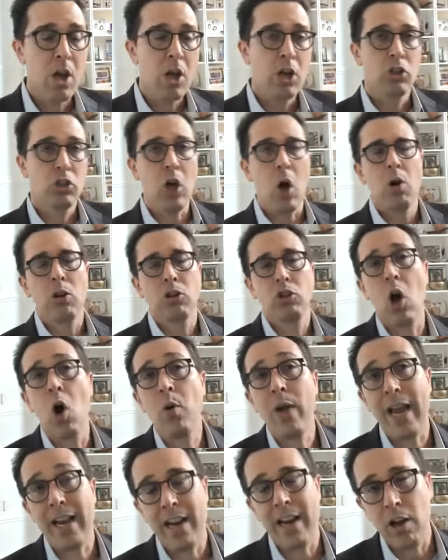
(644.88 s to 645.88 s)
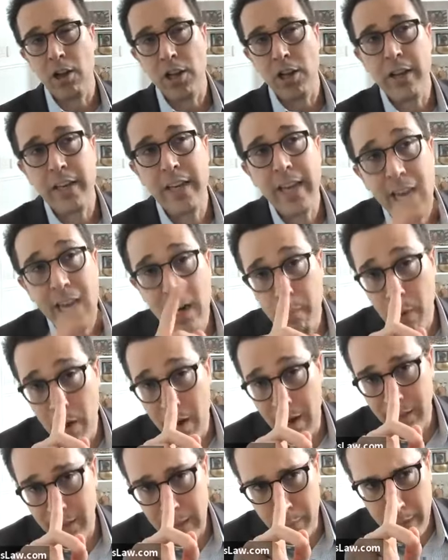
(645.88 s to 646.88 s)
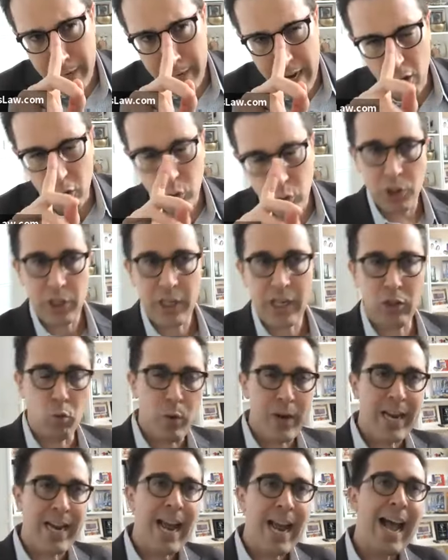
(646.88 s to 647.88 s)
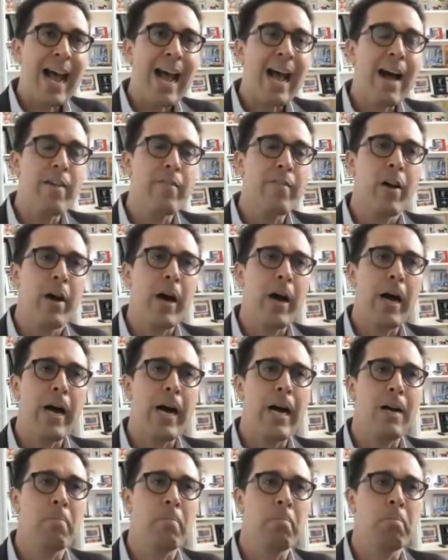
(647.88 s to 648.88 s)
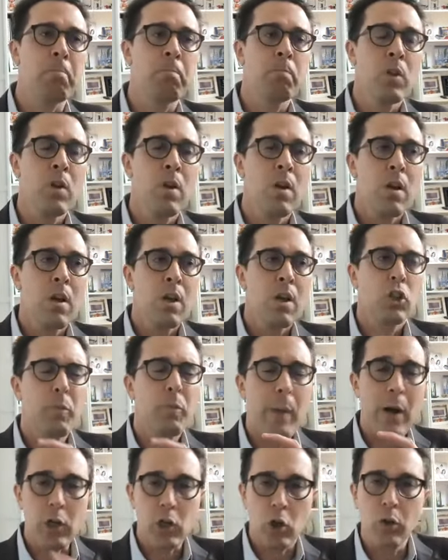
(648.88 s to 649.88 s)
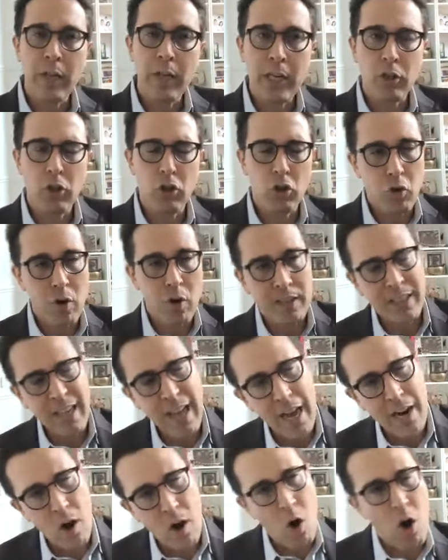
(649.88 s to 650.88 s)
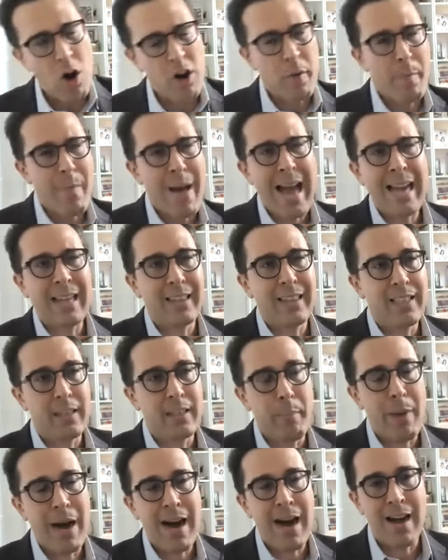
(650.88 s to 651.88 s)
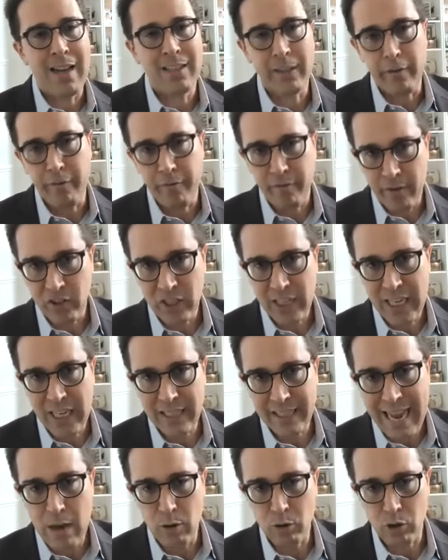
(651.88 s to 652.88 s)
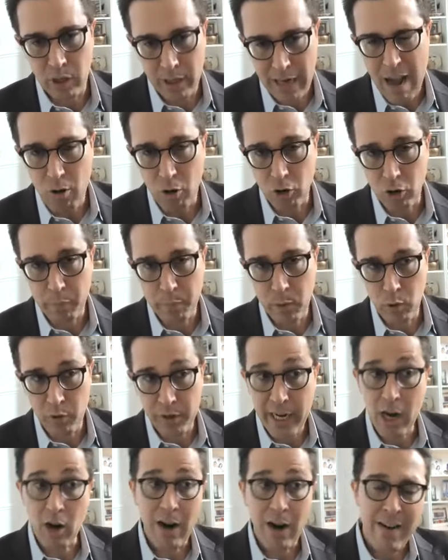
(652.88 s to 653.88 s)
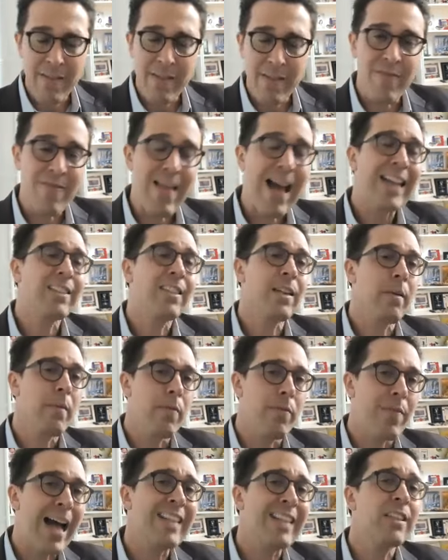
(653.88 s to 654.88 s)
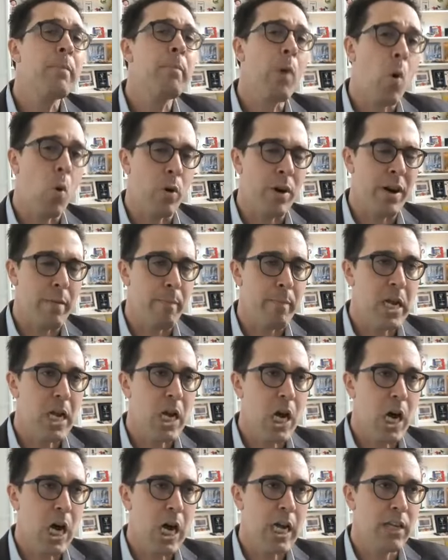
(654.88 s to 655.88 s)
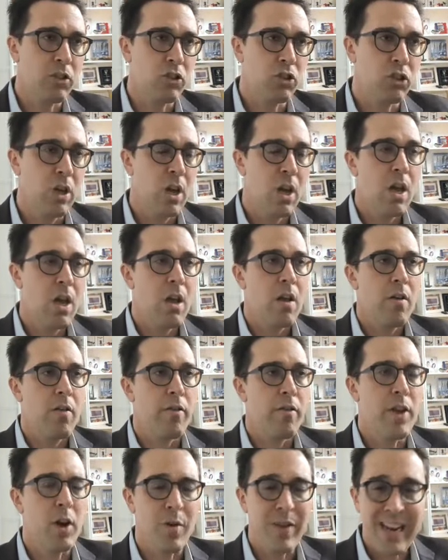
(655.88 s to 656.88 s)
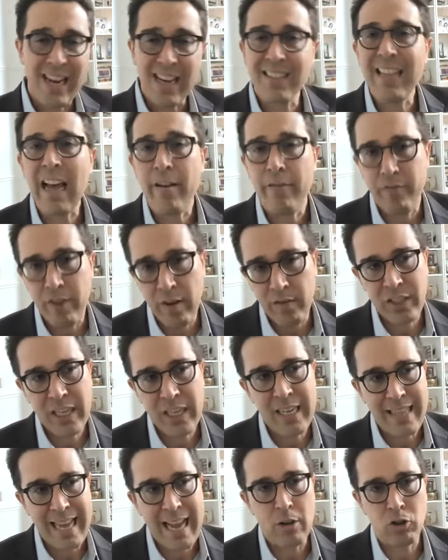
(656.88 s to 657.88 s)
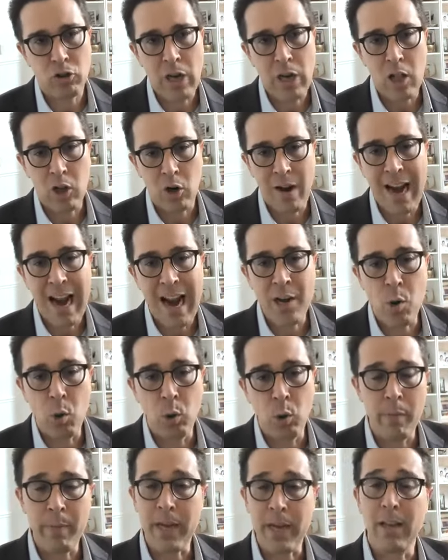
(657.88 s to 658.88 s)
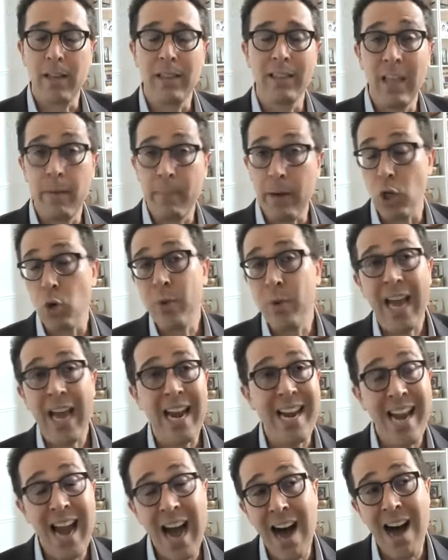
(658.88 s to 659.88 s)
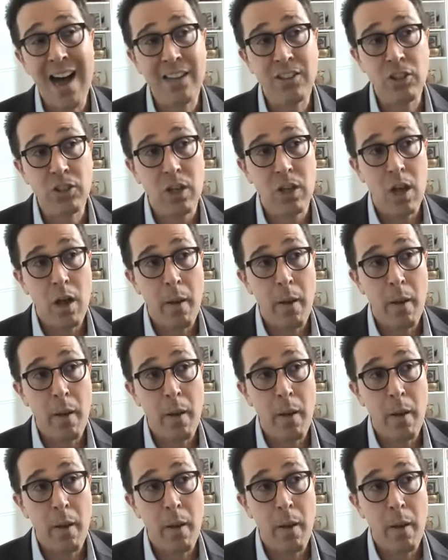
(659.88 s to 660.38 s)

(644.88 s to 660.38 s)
so so okay now you, you hit upon something else which is we can have um, special needs trust kind of automatically deposit $15000 per year and and that's an, that's important because there is that $15,000 annual limit. Limit. You cannot